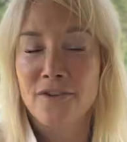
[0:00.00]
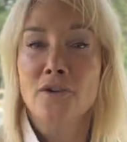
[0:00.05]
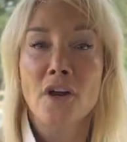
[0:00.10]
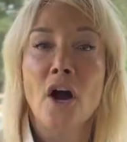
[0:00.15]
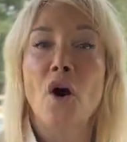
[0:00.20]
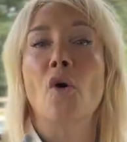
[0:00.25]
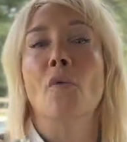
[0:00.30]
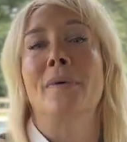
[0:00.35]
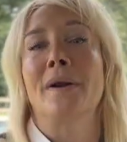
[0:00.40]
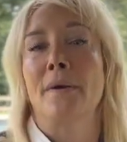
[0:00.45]

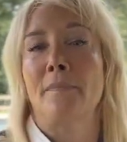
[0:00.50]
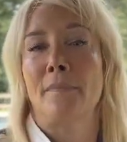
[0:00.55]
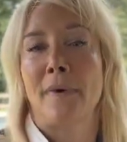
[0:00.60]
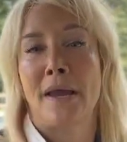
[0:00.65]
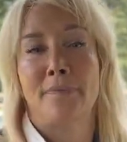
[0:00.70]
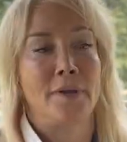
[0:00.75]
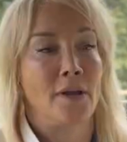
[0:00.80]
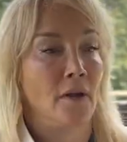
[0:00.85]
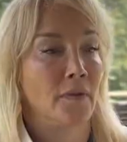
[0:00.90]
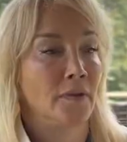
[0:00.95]
No, but it might
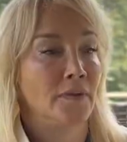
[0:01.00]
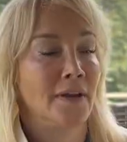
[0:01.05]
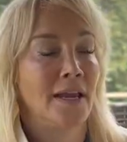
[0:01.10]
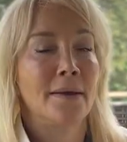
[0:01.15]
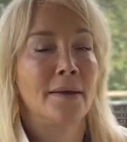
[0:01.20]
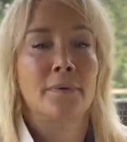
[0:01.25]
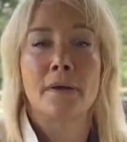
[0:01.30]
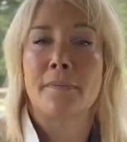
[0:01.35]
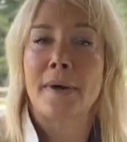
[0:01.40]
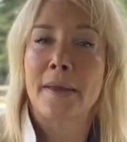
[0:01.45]
be on the
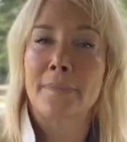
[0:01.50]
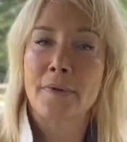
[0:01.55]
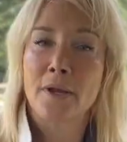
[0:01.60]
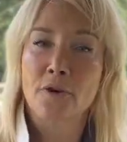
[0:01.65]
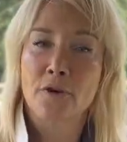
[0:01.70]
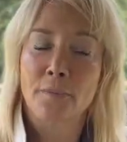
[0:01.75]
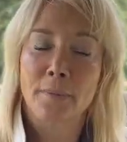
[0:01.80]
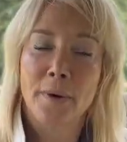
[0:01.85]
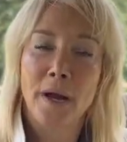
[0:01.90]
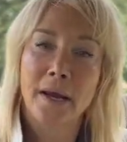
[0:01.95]
table, it might be in
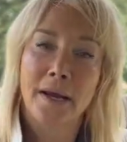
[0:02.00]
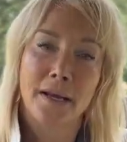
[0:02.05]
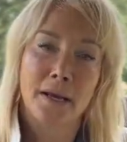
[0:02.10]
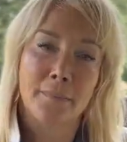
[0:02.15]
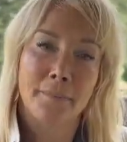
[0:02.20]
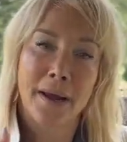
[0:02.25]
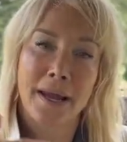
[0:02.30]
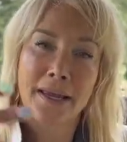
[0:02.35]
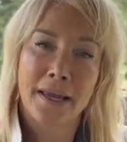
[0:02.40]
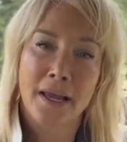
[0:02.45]
your pocket, it
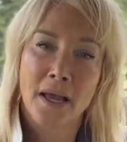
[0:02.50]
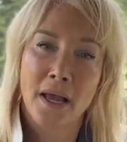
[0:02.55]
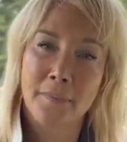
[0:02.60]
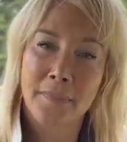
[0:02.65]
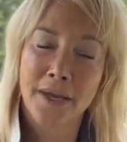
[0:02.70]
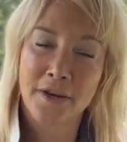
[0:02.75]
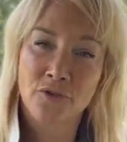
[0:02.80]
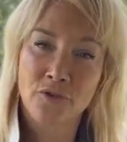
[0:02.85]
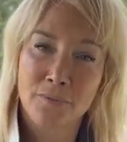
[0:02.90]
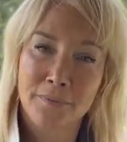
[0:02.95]
might come
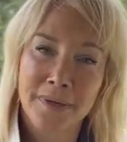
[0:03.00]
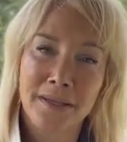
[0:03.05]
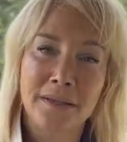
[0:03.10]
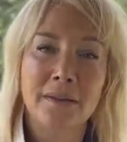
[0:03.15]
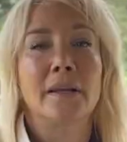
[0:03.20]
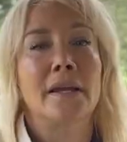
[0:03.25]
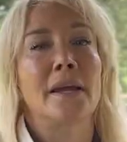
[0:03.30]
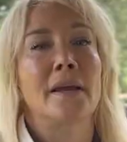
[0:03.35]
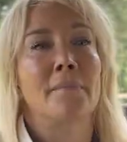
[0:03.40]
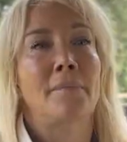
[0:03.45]

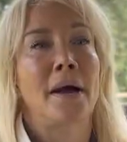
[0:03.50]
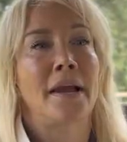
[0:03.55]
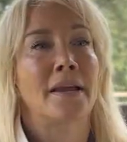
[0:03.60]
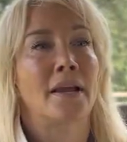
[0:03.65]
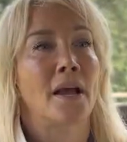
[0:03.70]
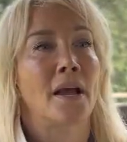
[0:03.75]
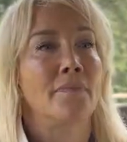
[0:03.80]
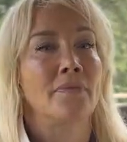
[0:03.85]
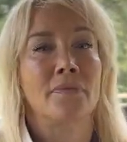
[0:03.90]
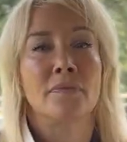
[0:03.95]
intermittently, it might
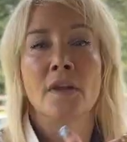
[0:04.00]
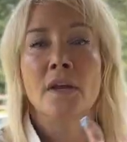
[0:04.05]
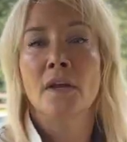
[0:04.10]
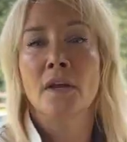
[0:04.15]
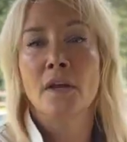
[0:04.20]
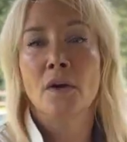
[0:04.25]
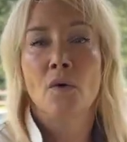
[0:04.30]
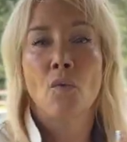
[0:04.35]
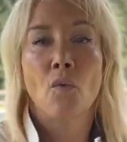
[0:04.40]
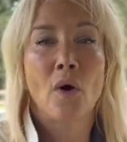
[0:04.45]
come
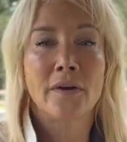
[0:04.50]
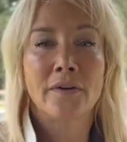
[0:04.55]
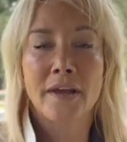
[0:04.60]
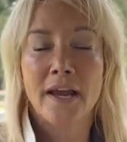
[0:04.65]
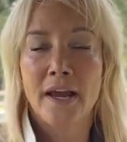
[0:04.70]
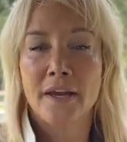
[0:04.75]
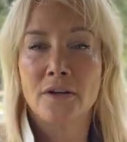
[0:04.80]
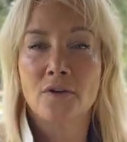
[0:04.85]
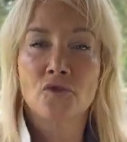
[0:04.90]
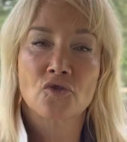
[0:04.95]
one day I
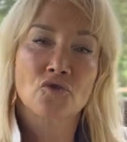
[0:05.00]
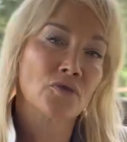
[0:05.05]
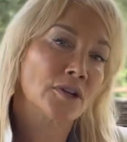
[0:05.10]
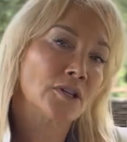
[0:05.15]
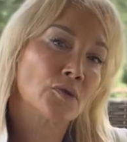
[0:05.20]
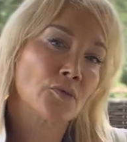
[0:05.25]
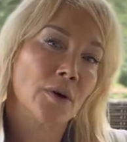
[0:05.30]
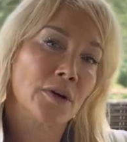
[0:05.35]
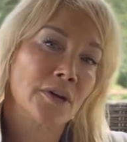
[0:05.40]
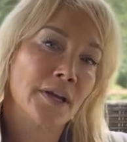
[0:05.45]
use treats,
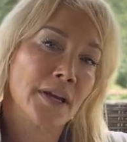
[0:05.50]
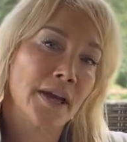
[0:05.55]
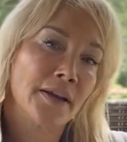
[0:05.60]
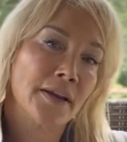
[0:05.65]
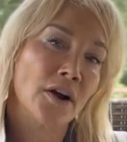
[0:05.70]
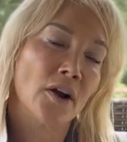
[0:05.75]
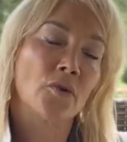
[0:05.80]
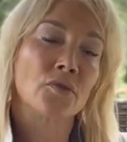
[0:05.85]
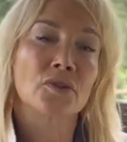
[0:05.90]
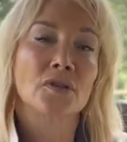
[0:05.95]
one day I don't.